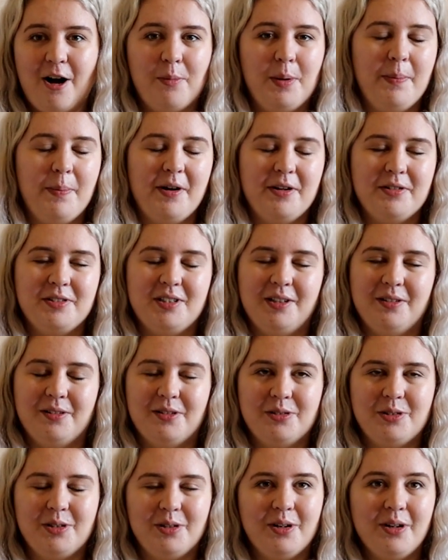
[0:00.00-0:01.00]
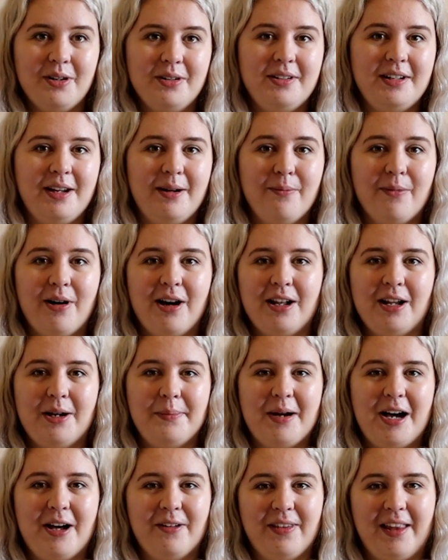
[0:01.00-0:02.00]
I'll be posting lots of content while
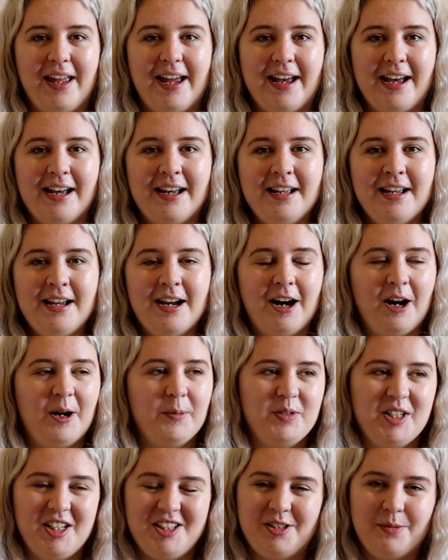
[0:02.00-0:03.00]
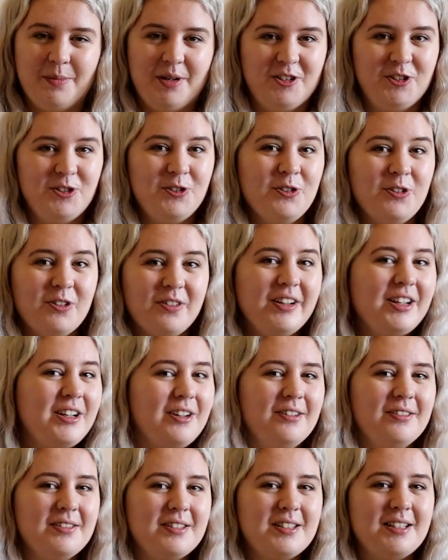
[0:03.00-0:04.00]
I'm out there, updating my story
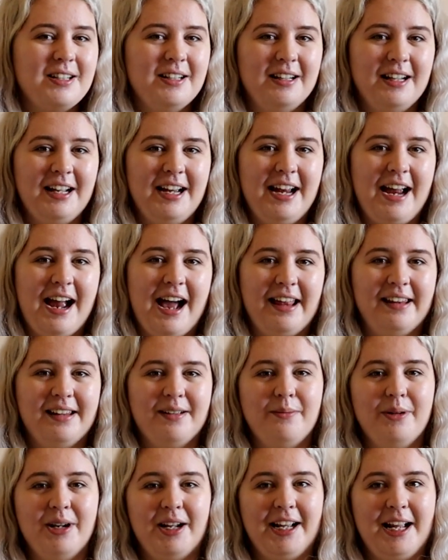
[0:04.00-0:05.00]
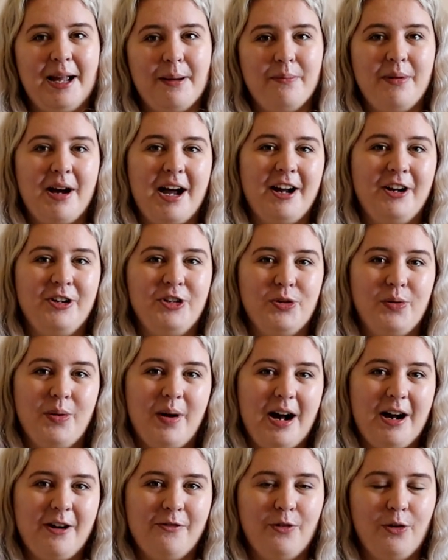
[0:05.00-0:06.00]
constantly, and then when I get back
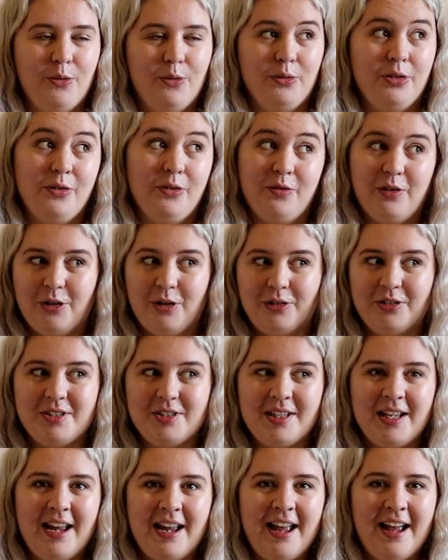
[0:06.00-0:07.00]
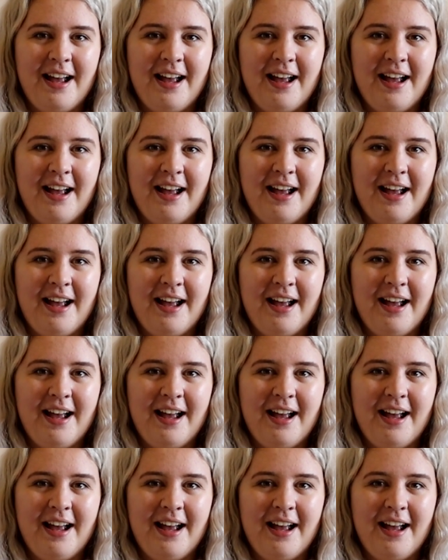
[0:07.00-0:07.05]
you'll have all the vlogs.